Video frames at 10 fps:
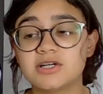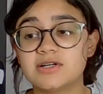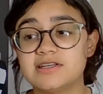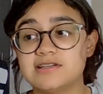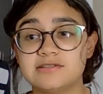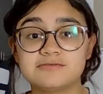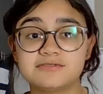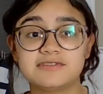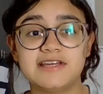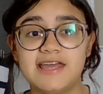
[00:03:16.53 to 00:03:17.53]

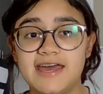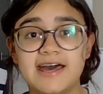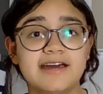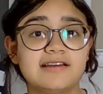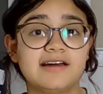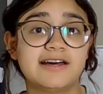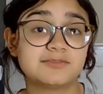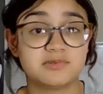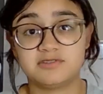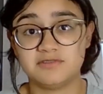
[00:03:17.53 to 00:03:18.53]
if they had a
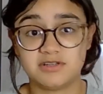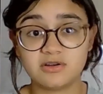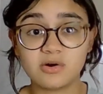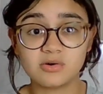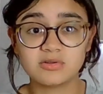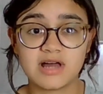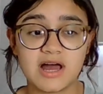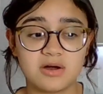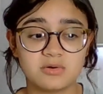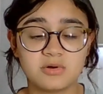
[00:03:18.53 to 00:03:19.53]
specific goal,
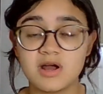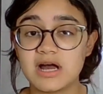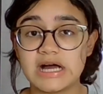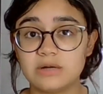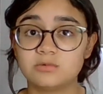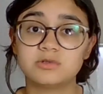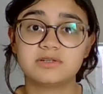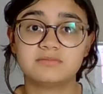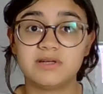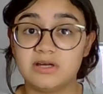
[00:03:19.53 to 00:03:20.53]
how I
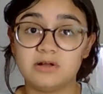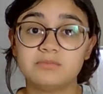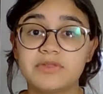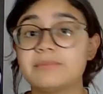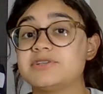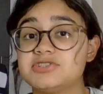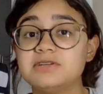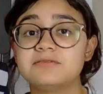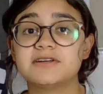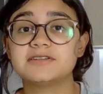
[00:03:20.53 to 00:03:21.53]
would help them
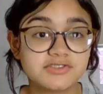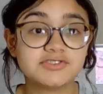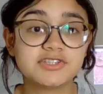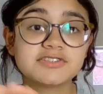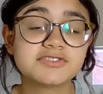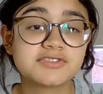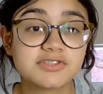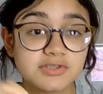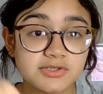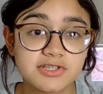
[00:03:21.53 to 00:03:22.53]
achieve it.
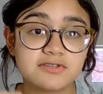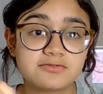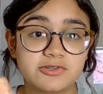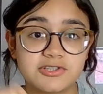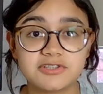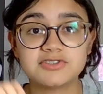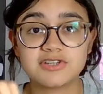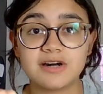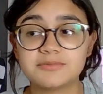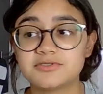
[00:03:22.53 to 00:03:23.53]
Just looking for good
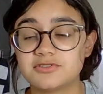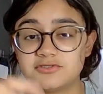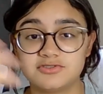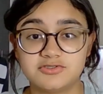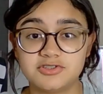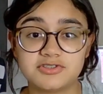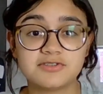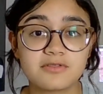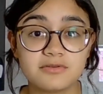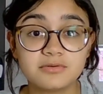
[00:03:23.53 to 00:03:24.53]
jobs,
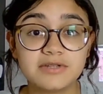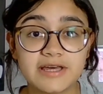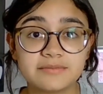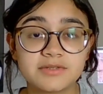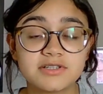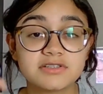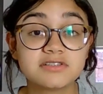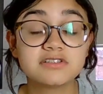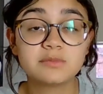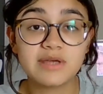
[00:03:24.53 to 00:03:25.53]
searching through them,
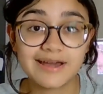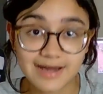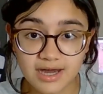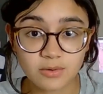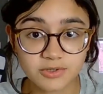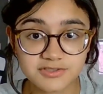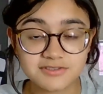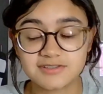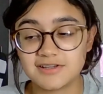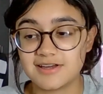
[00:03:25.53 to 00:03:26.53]
took me
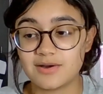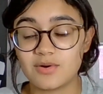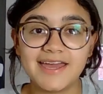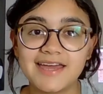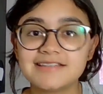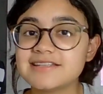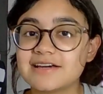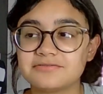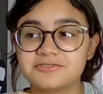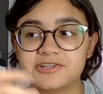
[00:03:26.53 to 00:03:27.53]
hours. And
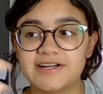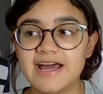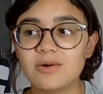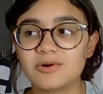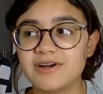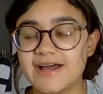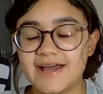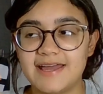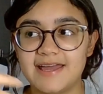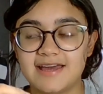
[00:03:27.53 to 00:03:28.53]
after an hour,
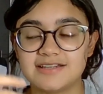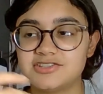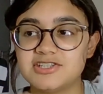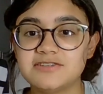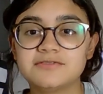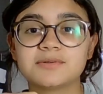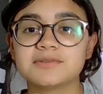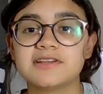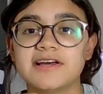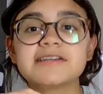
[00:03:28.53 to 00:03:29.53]
I had achieved
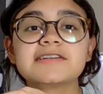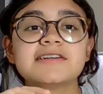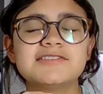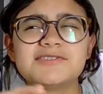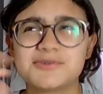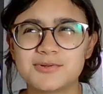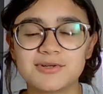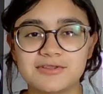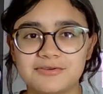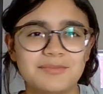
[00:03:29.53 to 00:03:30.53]
only like 2
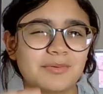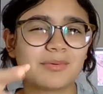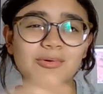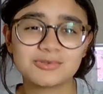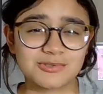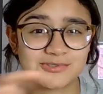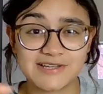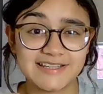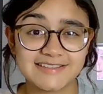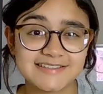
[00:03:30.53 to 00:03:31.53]
or 3 proposals
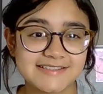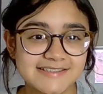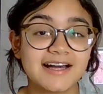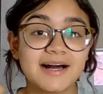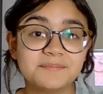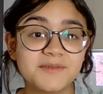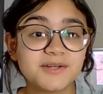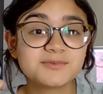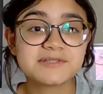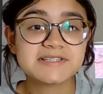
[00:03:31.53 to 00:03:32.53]
sent. I'm
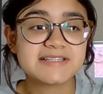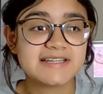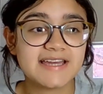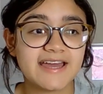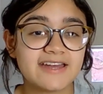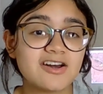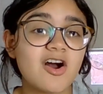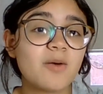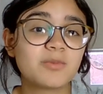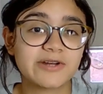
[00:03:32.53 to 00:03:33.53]
not really an
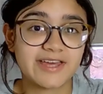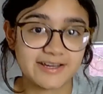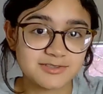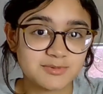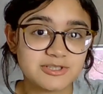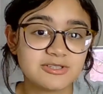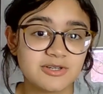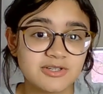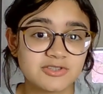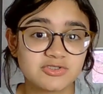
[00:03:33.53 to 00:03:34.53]
Upwork expert,
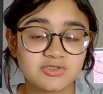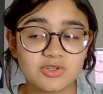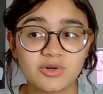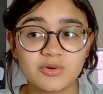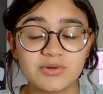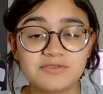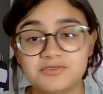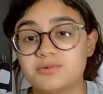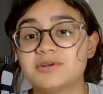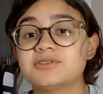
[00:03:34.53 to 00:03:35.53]
so if
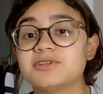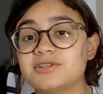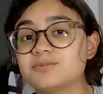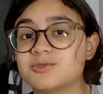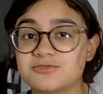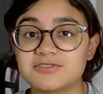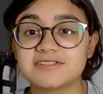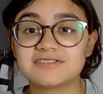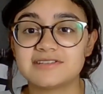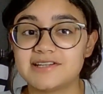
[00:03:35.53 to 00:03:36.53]
you want to learn more
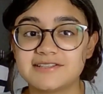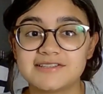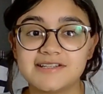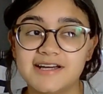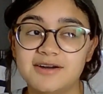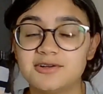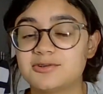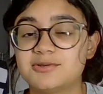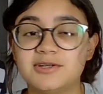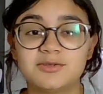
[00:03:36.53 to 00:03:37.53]
things like how to
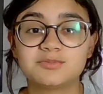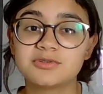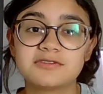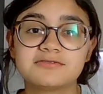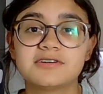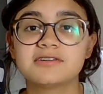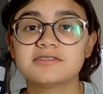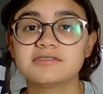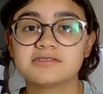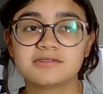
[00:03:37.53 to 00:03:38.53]
create a
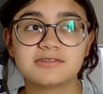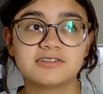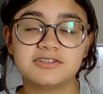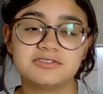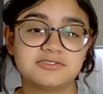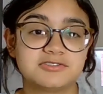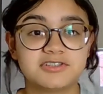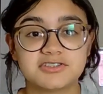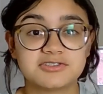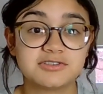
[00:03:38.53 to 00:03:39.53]
profile or your
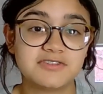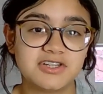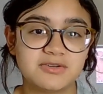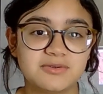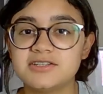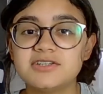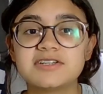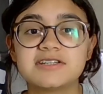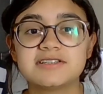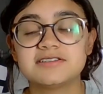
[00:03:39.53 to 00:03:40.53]
introductory video, you
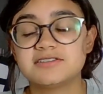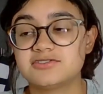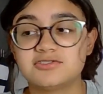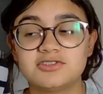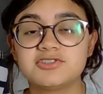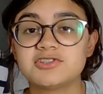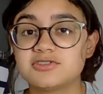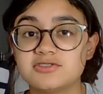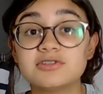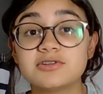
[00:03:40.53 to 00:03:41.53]
can
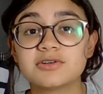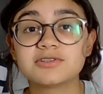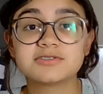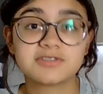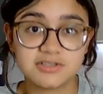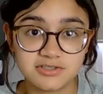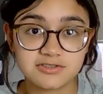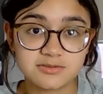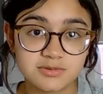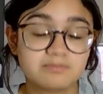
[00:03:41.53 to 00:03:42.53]
search tutorials on
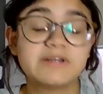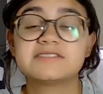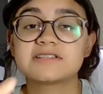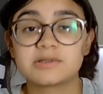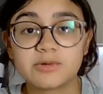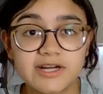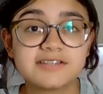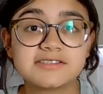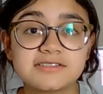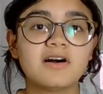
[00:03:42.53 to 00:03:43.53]
YouTube. Basically what I
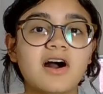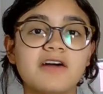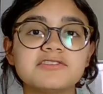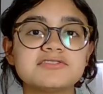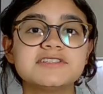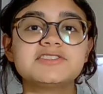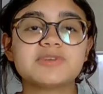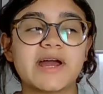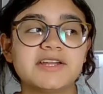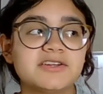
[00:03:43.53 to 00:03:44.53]
did. Obviously,
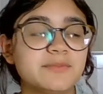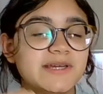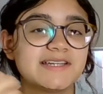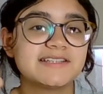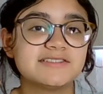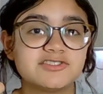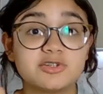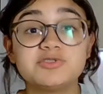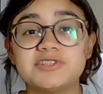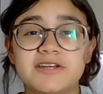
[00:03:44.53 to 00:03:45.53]
try not to make it
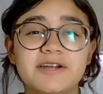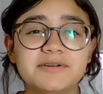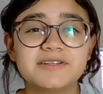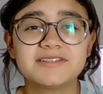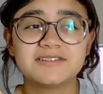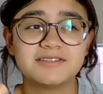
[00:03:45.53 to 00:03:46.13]
so generic.